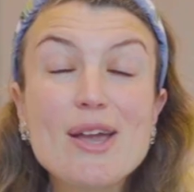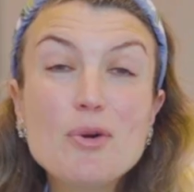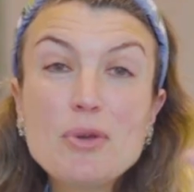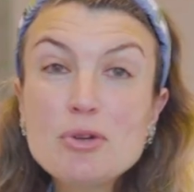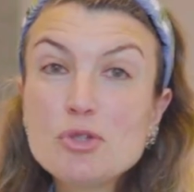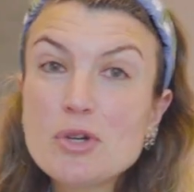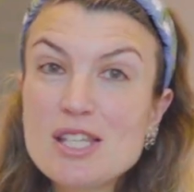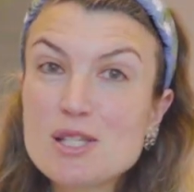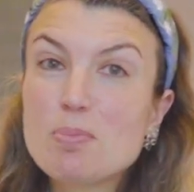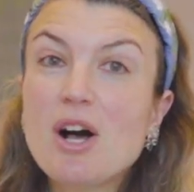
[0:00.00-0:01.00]
hope you enjoyed
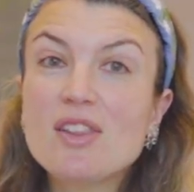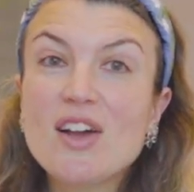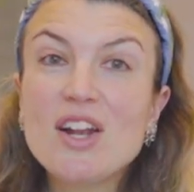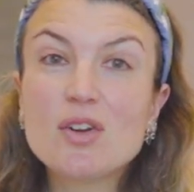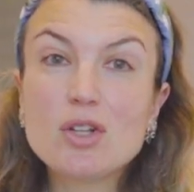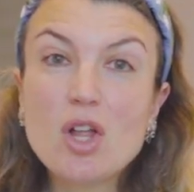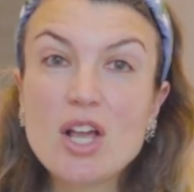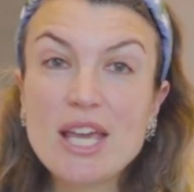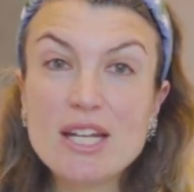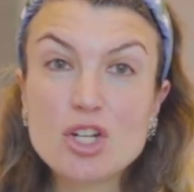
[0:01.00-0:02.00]
the spotlight on
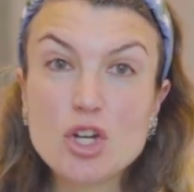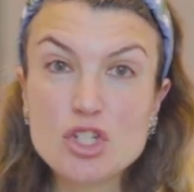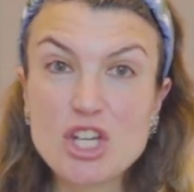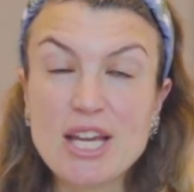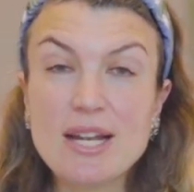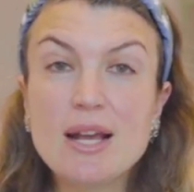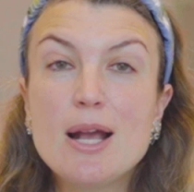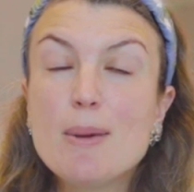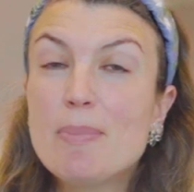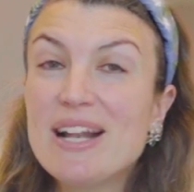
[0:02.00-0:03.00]
elongated cushion,
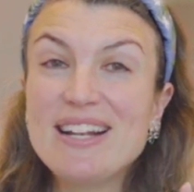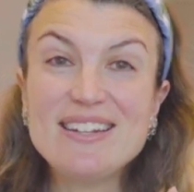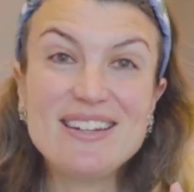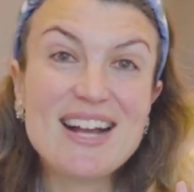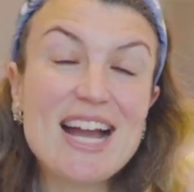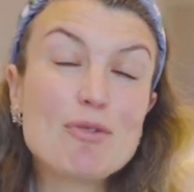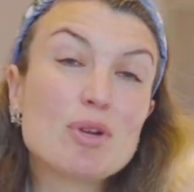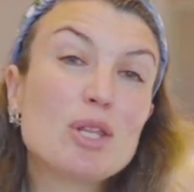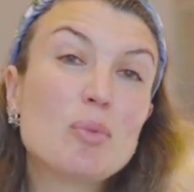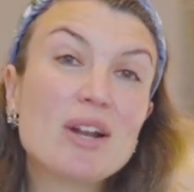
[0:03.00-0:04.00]
but I
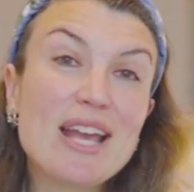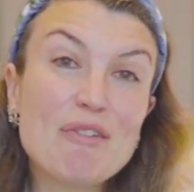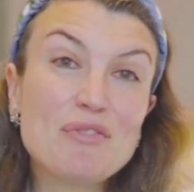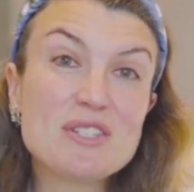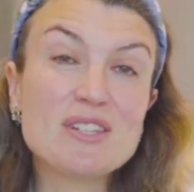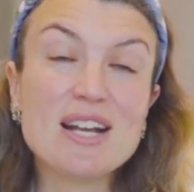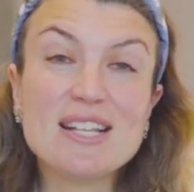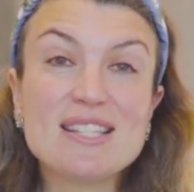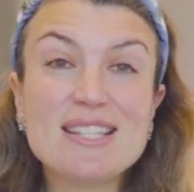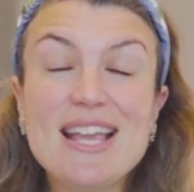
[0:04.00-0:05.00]
really want to
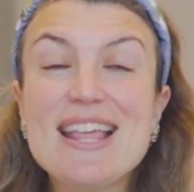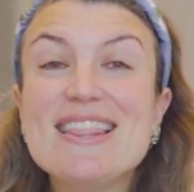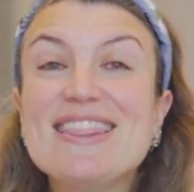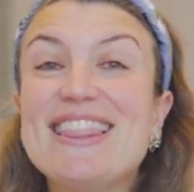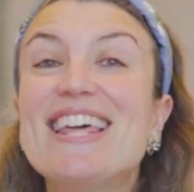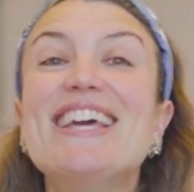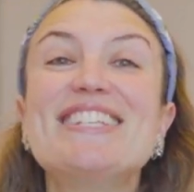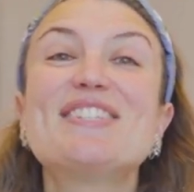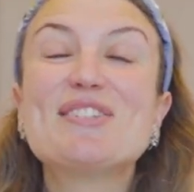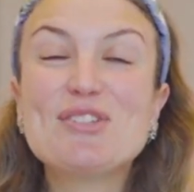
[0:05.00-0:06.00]
emphasize
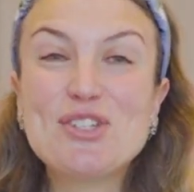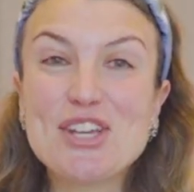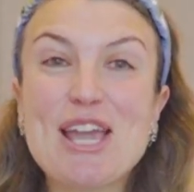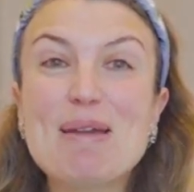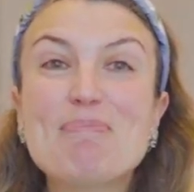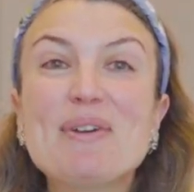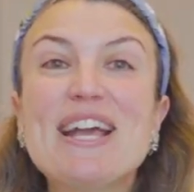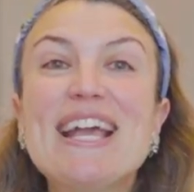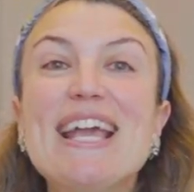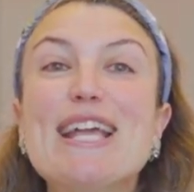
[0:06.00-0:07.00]
this shape
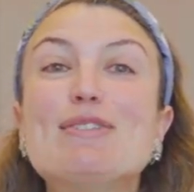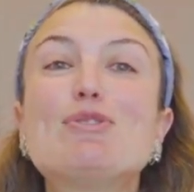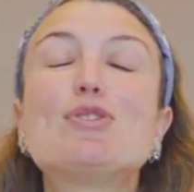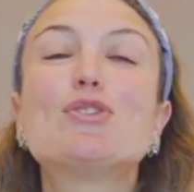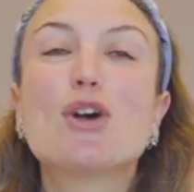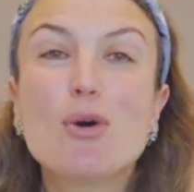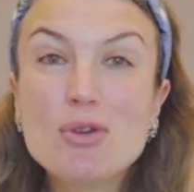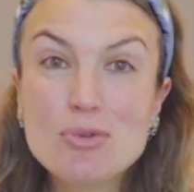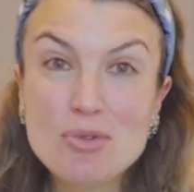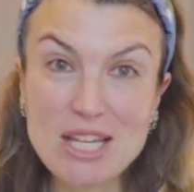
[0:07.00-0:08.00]
is so
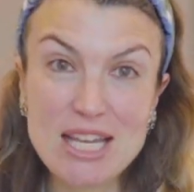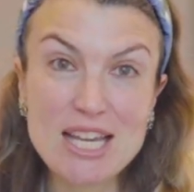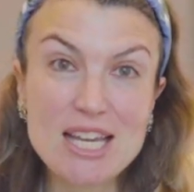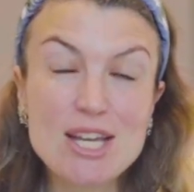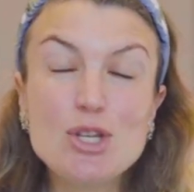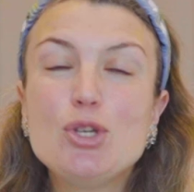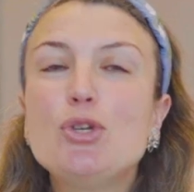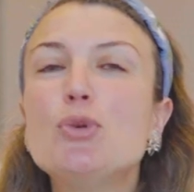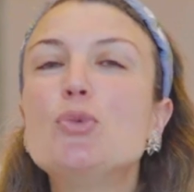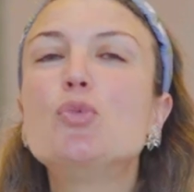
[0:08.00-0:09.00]
unique.
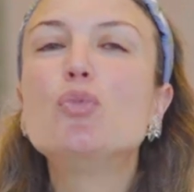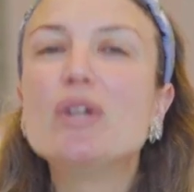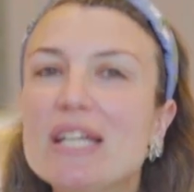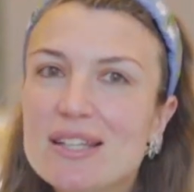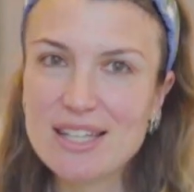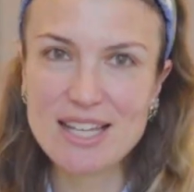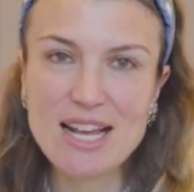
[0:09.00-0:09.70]
You really